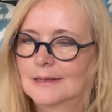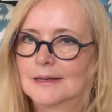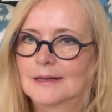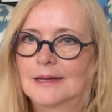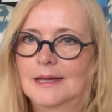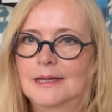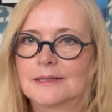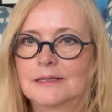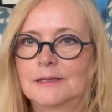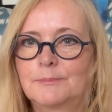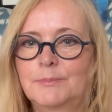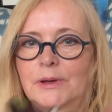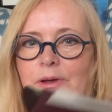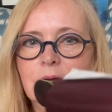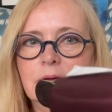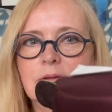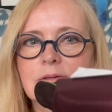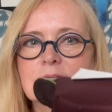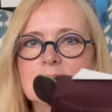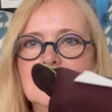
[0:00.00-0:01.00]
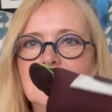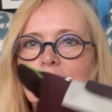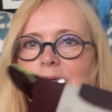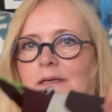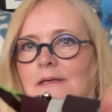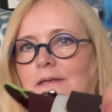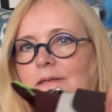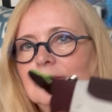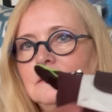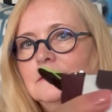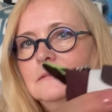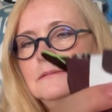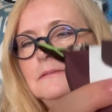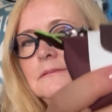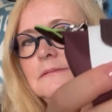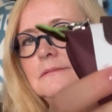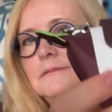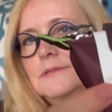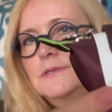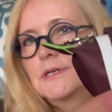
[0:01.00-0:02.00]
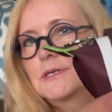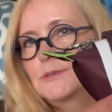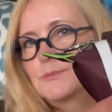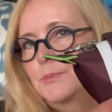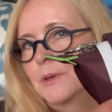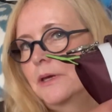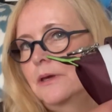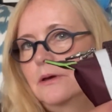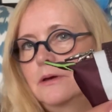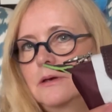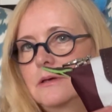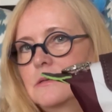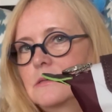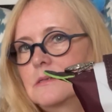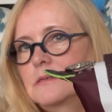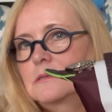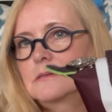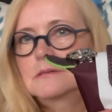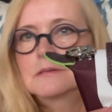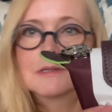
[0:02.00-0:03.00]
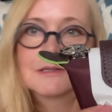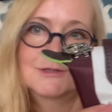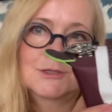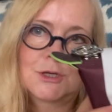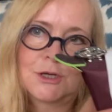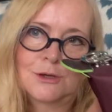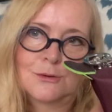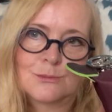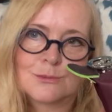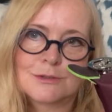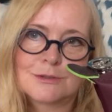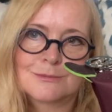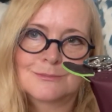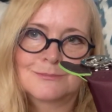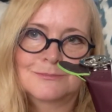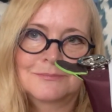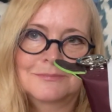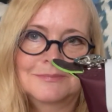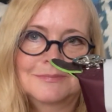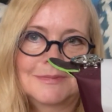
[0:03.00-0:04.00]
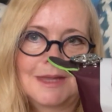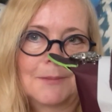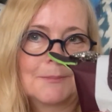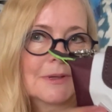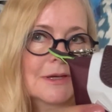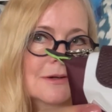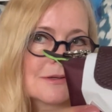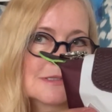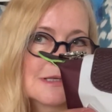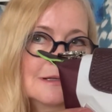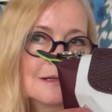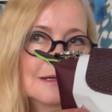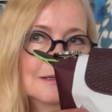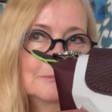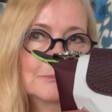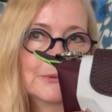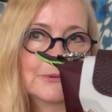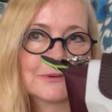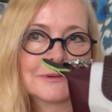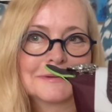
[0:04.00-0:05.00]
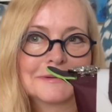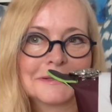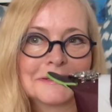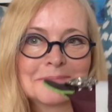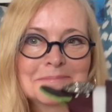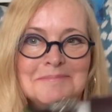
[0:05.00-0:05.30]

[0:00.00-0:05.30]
and the burgundy just because it's cute and because I like burgundy.